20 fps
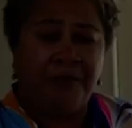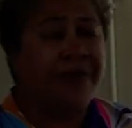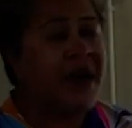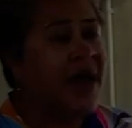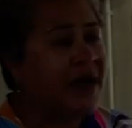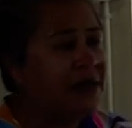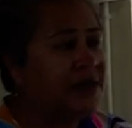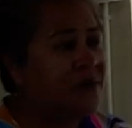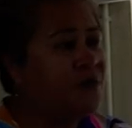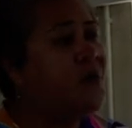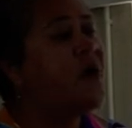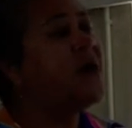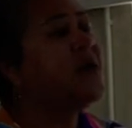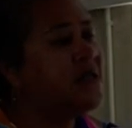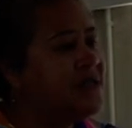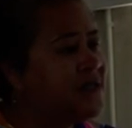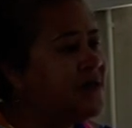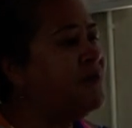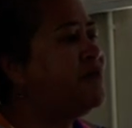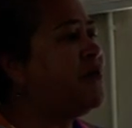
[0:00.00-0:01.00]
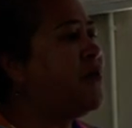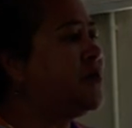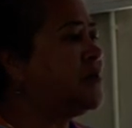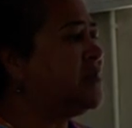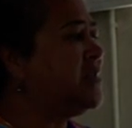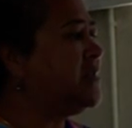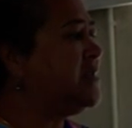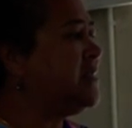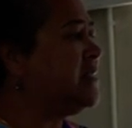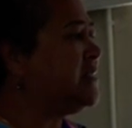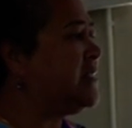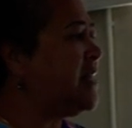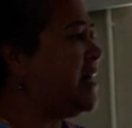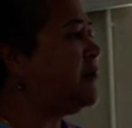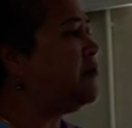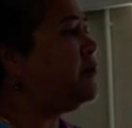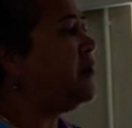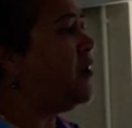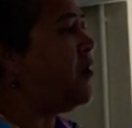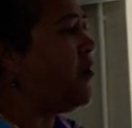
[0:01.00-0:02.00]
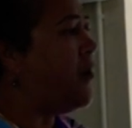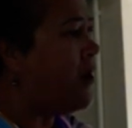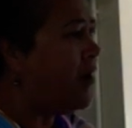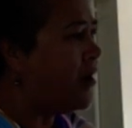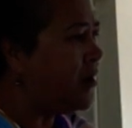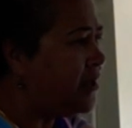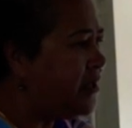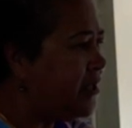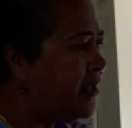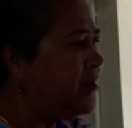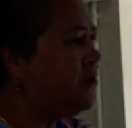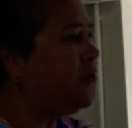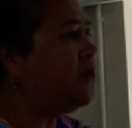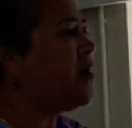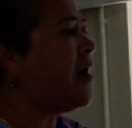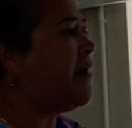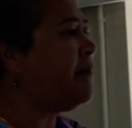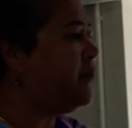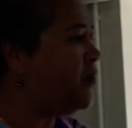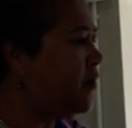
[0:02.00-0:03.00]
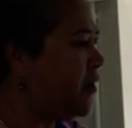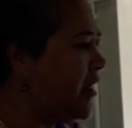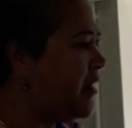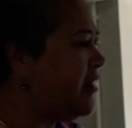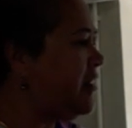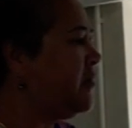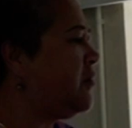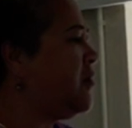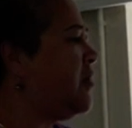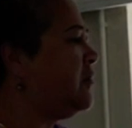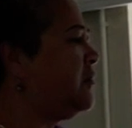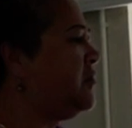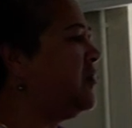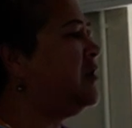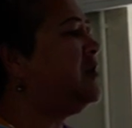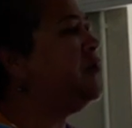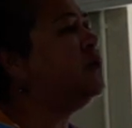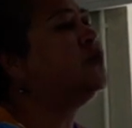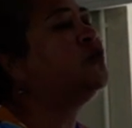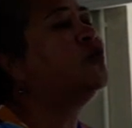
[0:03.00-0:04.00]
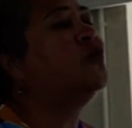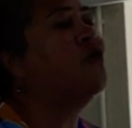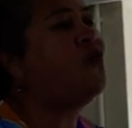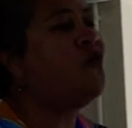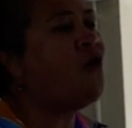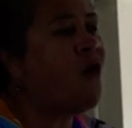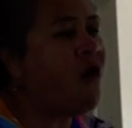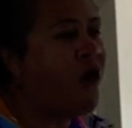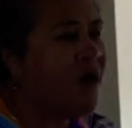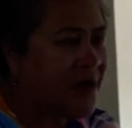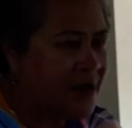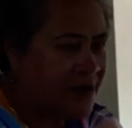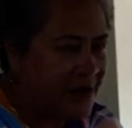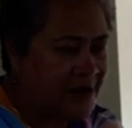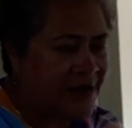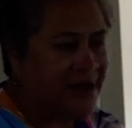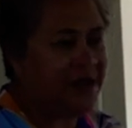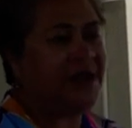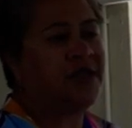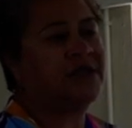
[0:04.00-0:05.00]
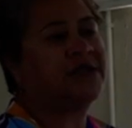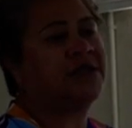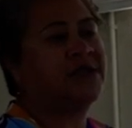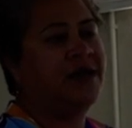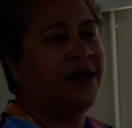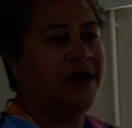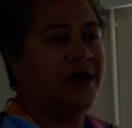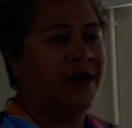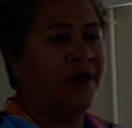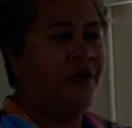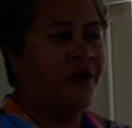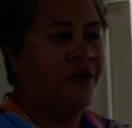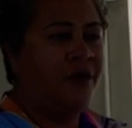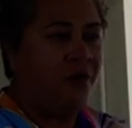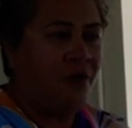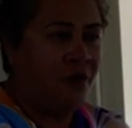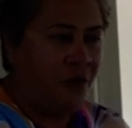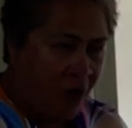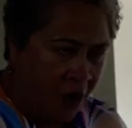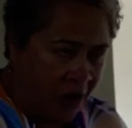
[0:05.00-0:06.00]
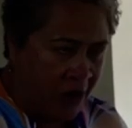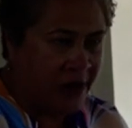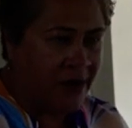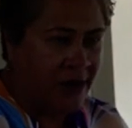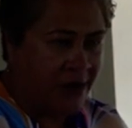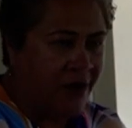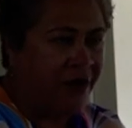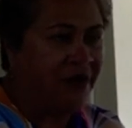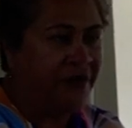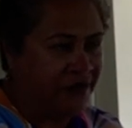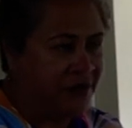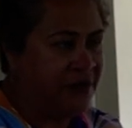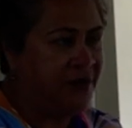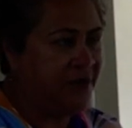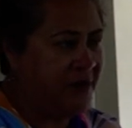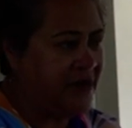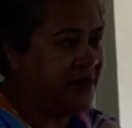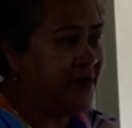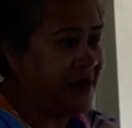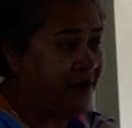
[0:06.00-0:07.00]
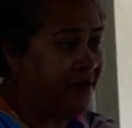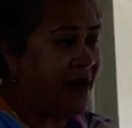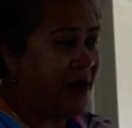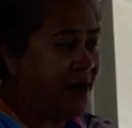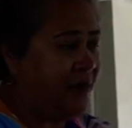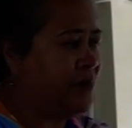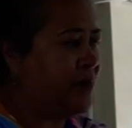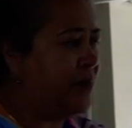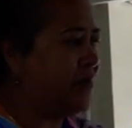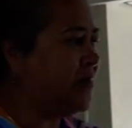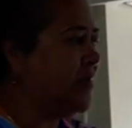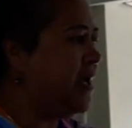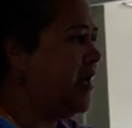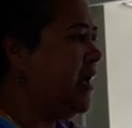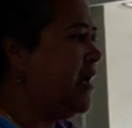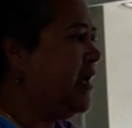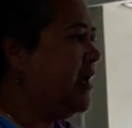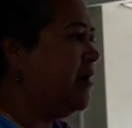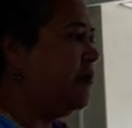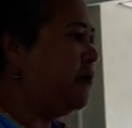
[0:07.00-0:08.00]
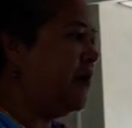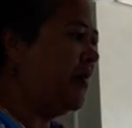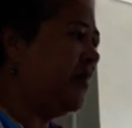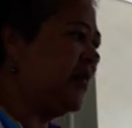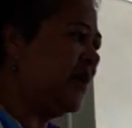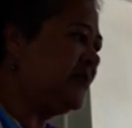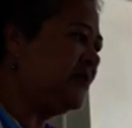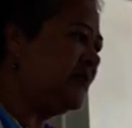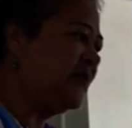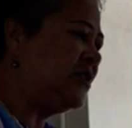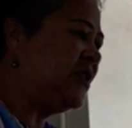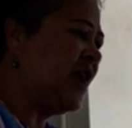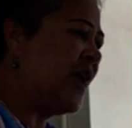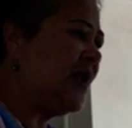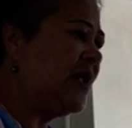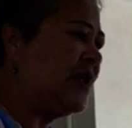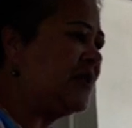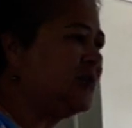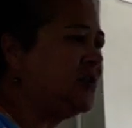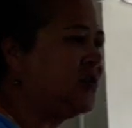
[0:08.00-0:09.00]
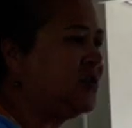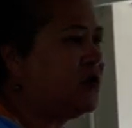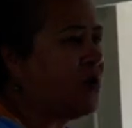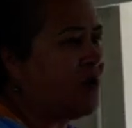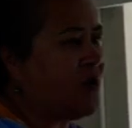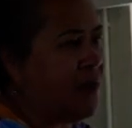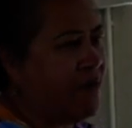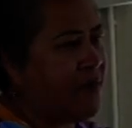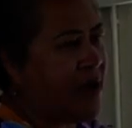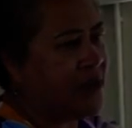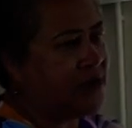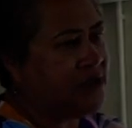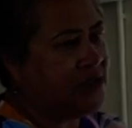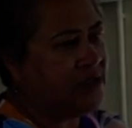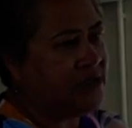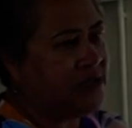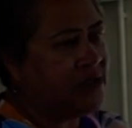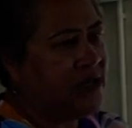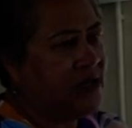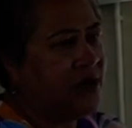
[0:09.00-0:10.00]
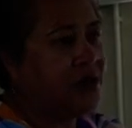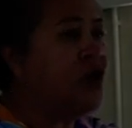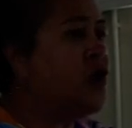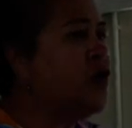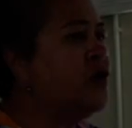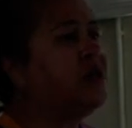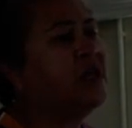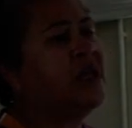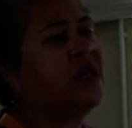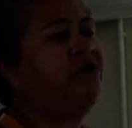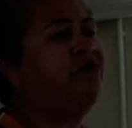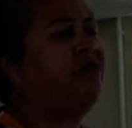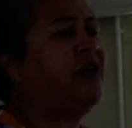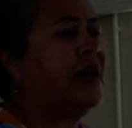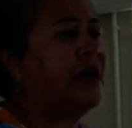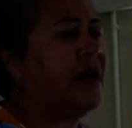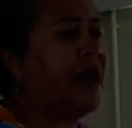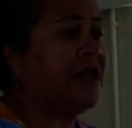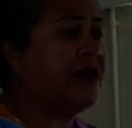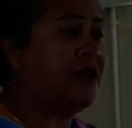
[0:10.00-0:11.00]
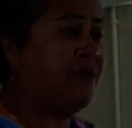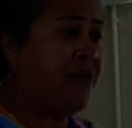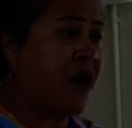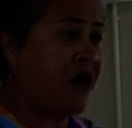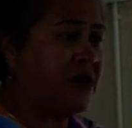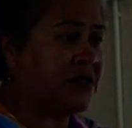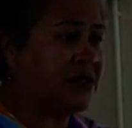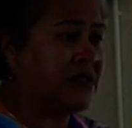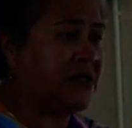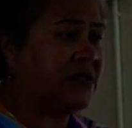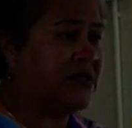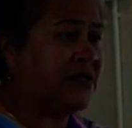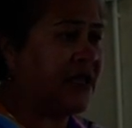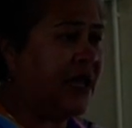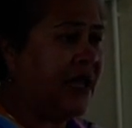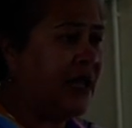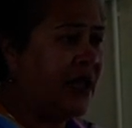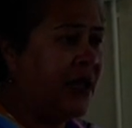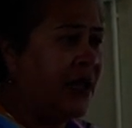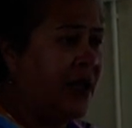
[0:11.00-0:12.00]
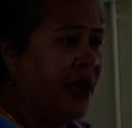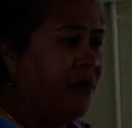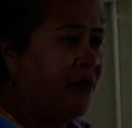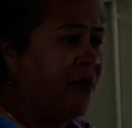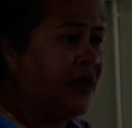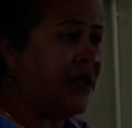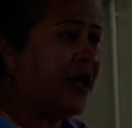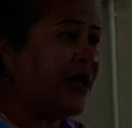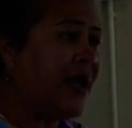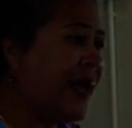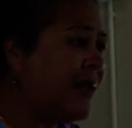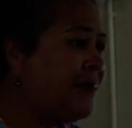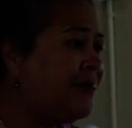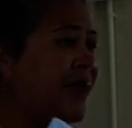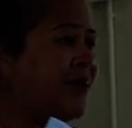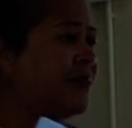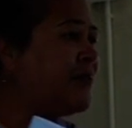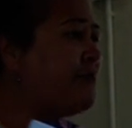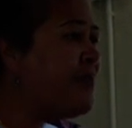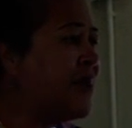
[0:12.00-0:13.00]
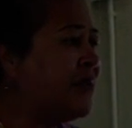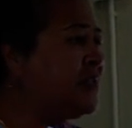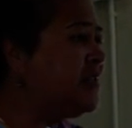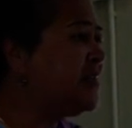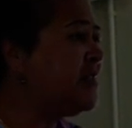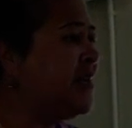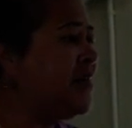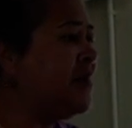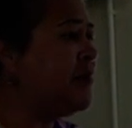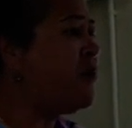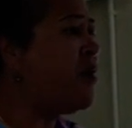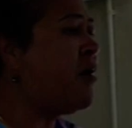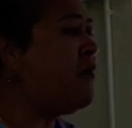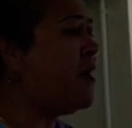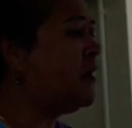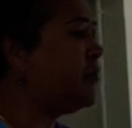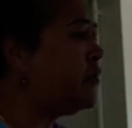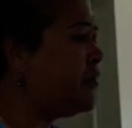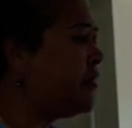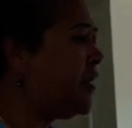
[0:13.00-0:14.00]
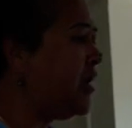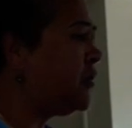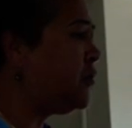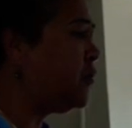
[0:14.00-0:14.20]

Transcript: But what is important is that we all need to come together and continue to walk this walk of development. When there's a challenge, talk about it. Don't give in like the boxers, eh? When they can't take the punches anymore, what do?